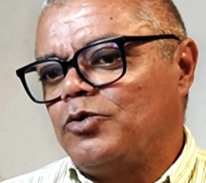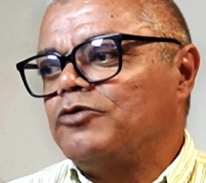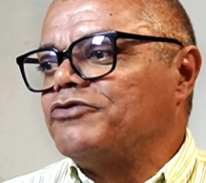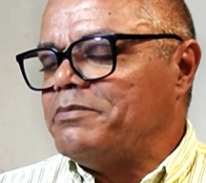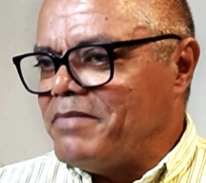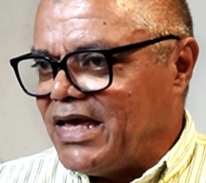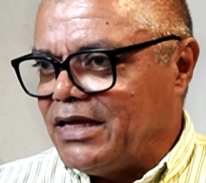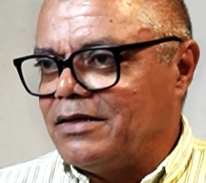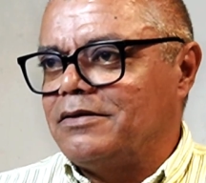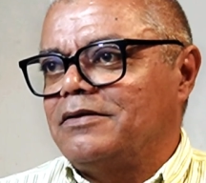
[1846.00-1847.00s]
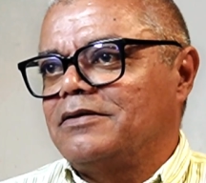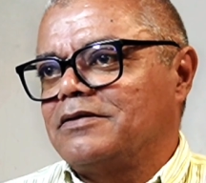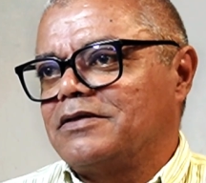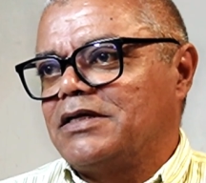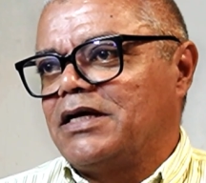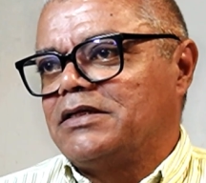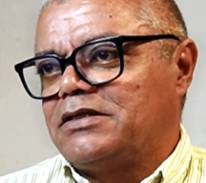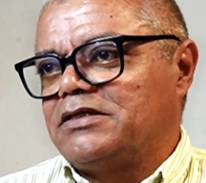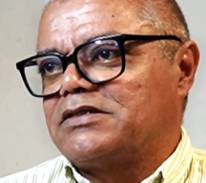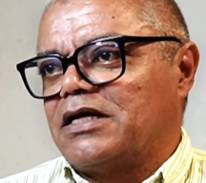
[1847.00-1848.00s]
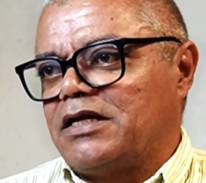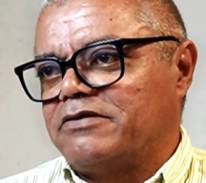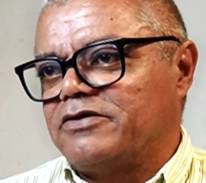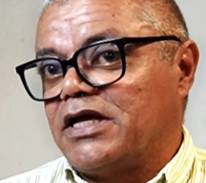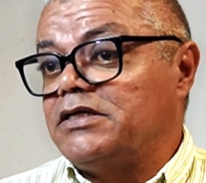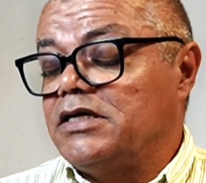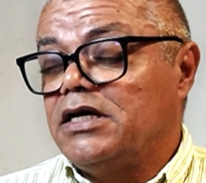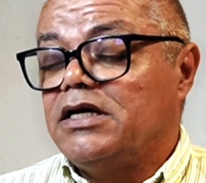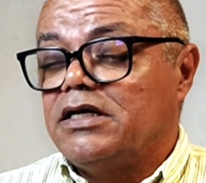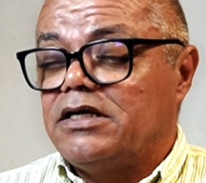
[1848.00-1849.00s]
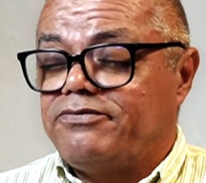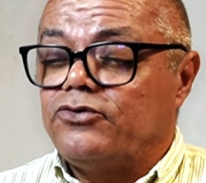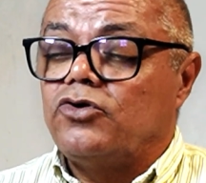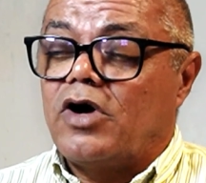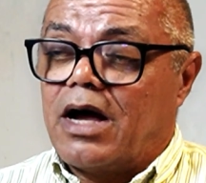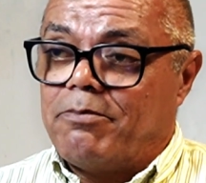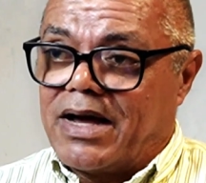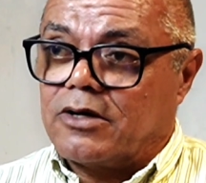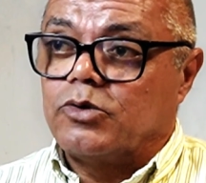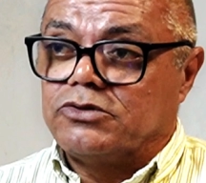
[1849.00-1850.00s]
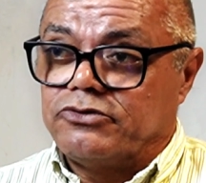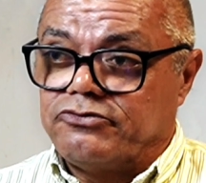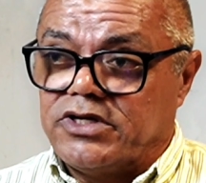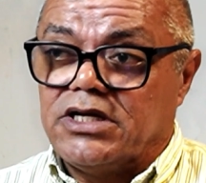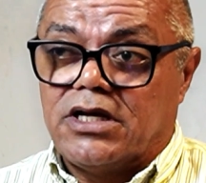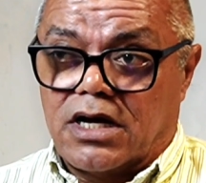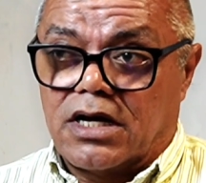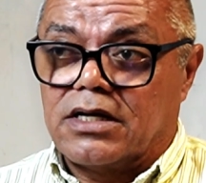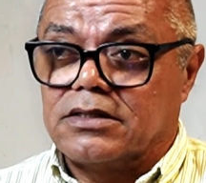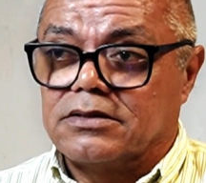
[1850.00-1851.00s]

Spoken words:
remain at this level. And if you know how backward we really are,